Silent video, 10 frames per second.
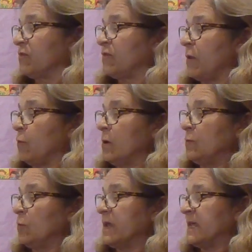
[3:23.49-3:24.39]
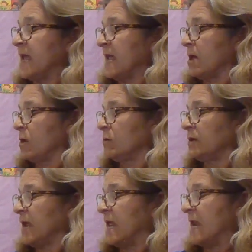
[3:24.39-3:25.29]
So when we
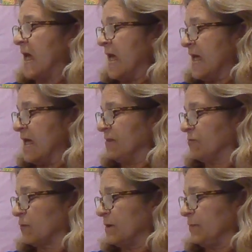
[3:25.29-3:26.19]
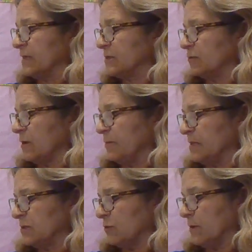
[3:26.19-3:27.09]
count and add 3 plus 3
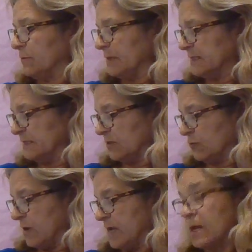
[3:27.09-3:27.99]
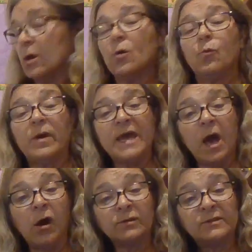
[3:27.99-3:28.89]
plus 3 plus 3, we
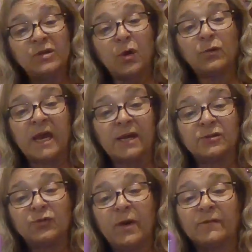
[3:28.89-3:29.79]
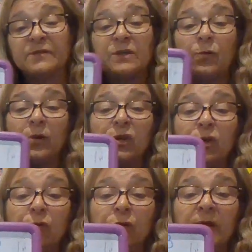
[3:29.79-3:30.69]
also get 12. So when
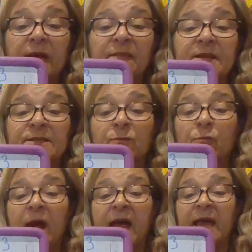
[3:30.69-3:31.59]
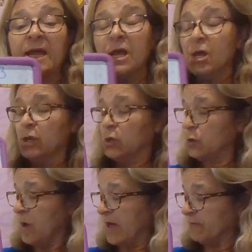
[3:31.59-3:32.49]
you look at this array,
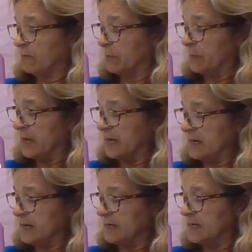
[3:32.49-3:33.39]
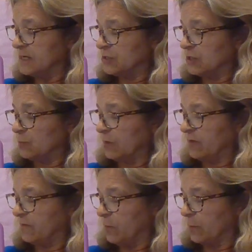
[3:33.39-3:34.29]
you have repeated addition
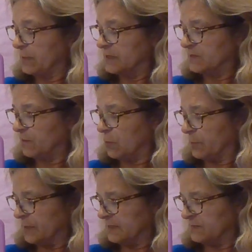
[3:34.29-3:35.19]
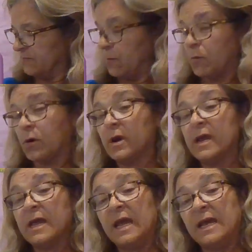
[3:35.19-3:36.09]
with 4 plus 4 plus 4
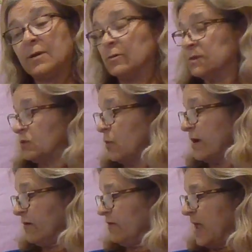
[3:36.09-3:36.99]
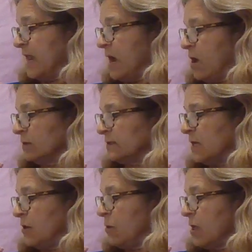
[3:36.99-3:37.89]
equals 12, and
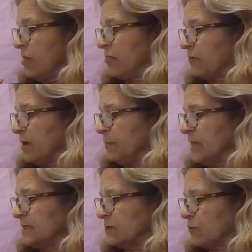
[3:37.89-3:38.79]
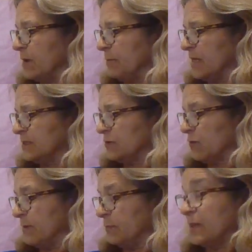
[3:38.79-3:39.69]
also 3 plus 3 plus
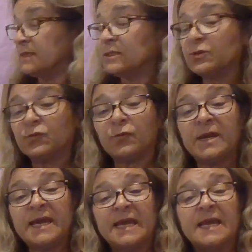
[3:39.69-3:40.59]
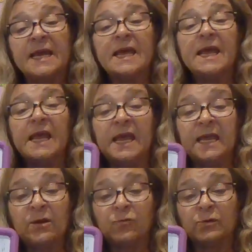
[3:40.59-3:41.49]
3 plus 3
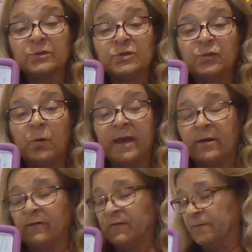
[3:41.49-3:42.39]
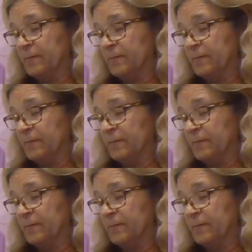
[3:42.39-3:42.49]
equals 12.